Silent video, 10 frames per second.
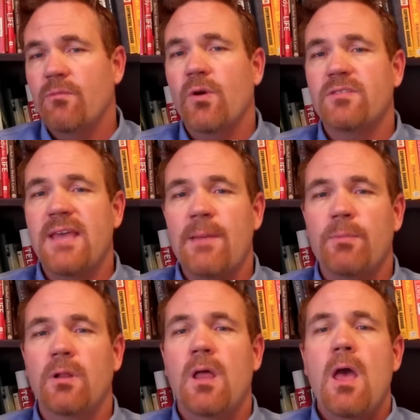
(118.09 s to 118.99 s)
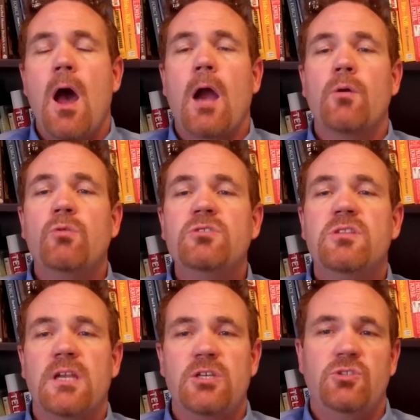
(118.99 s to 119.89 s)
For example, our own
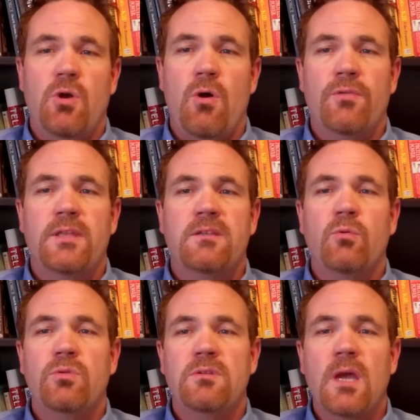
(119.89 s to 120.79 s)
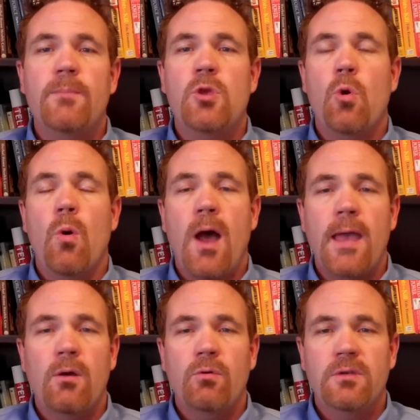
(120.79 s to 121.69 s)
studies show that the
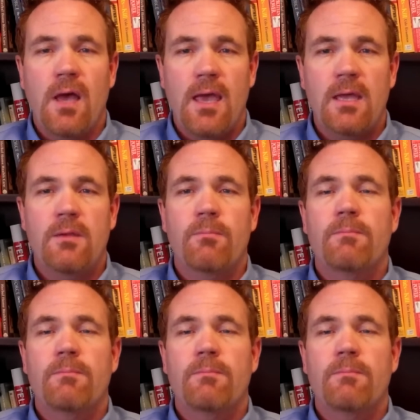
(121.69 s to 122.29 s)
WiO diet